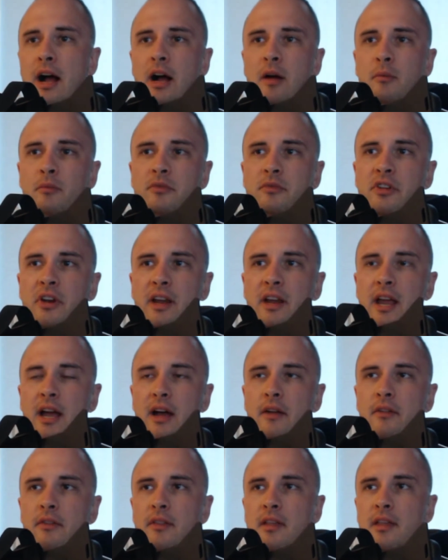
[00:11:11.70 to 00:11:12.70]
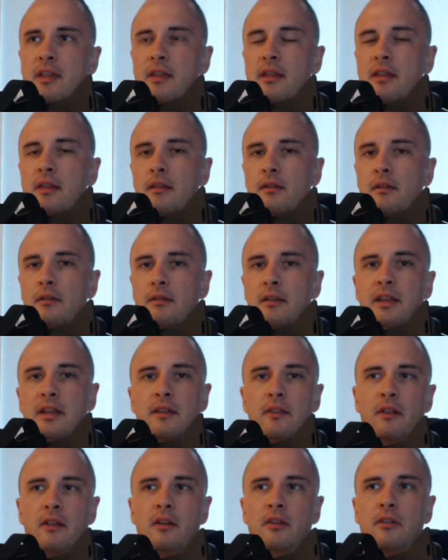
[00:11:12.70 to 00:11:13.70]
check out the link
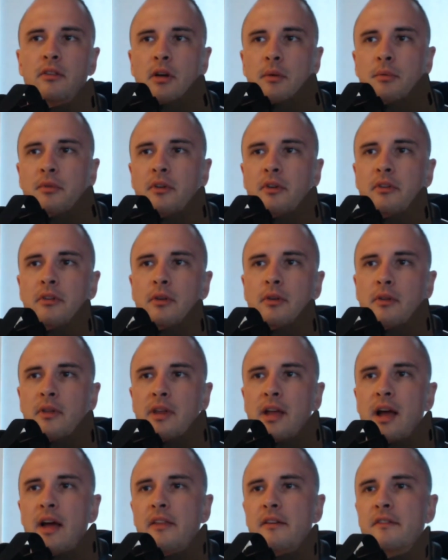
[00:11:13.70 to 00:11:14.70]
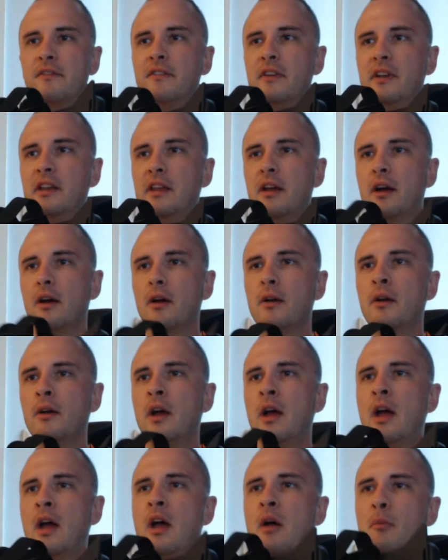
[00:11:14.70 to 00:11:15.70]
in the description to the other video.
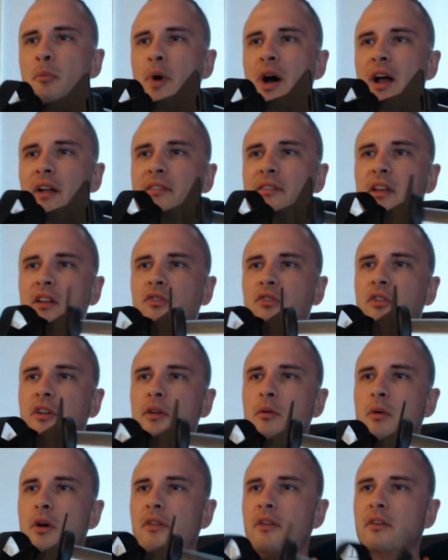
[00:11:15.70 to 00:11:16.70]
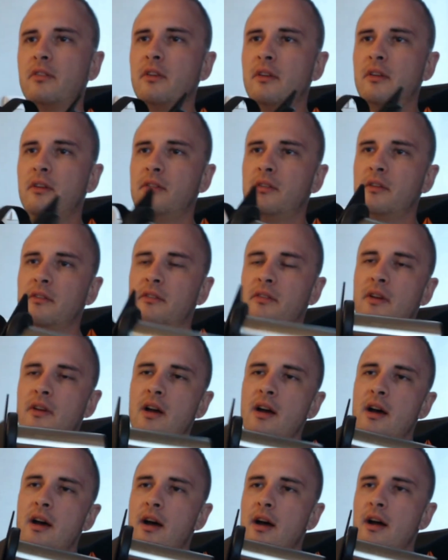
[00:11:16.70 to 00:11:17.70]
But essentially what this is, it's
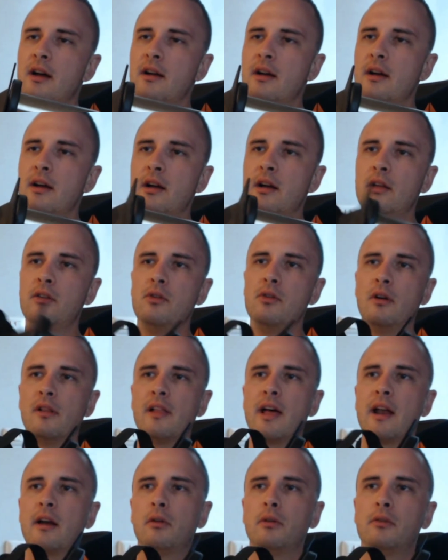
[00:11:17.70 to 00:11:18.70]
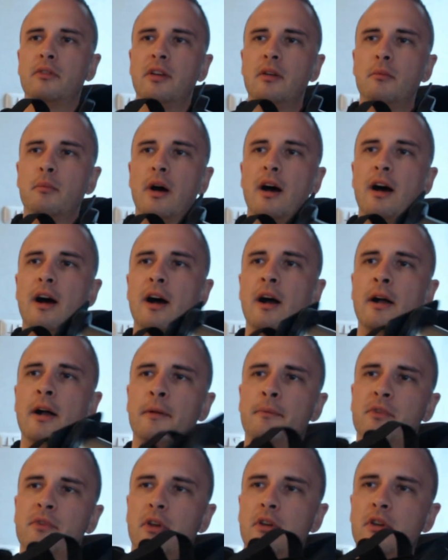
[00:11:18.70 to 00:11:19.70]
a unilateral Tib Bar.
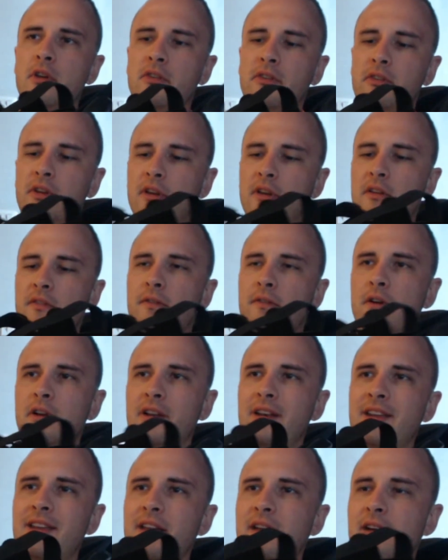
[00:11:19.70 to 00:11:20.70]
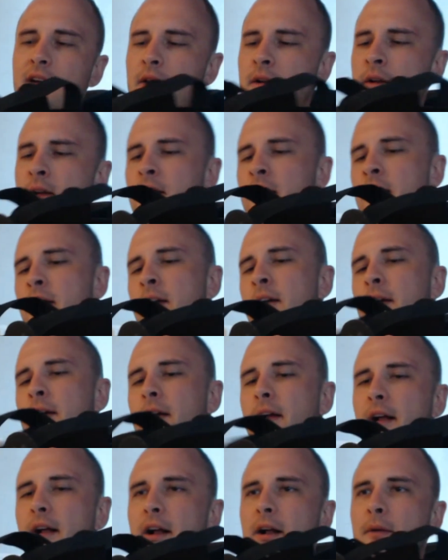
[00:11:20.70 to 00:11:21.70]
So you stick your foot in here.
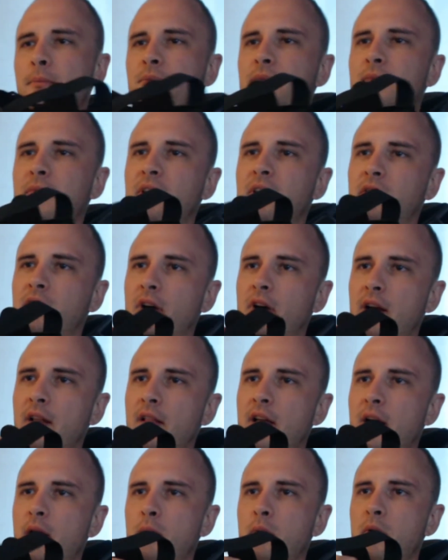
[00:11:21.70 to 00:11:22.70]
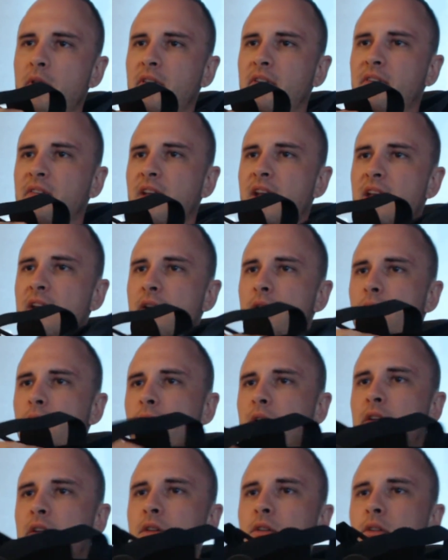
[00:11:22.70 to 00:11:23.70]
It's kind of like with a sandal,
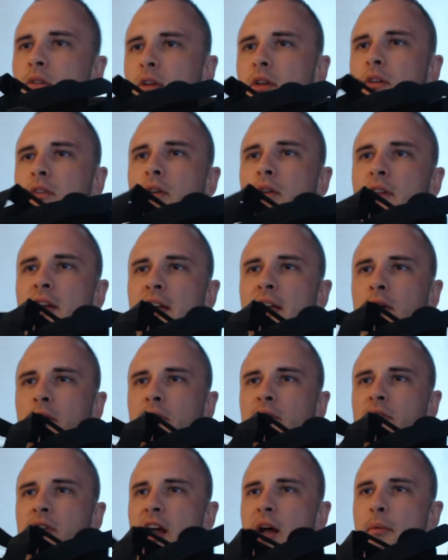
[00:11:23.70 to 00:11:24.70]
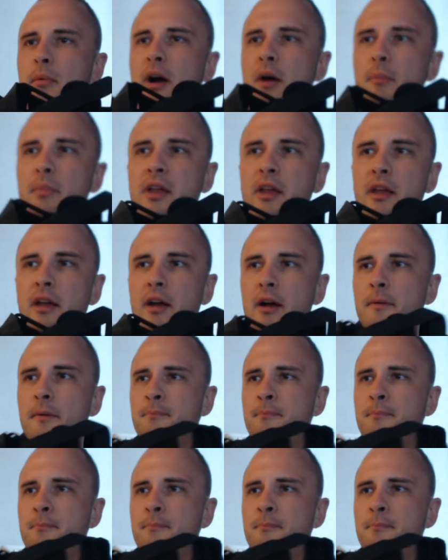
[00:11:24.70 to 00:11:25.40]
and you do the heel strap up here.